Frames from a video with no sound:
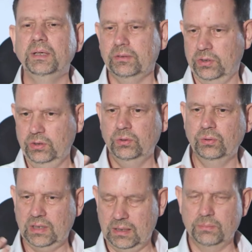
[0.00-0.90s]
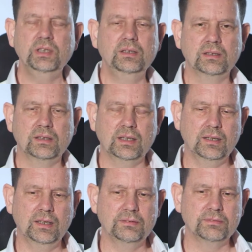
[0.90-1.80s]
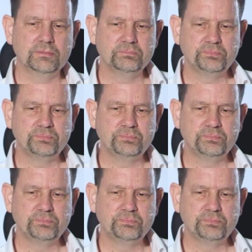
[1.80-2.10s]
about who comes into their life.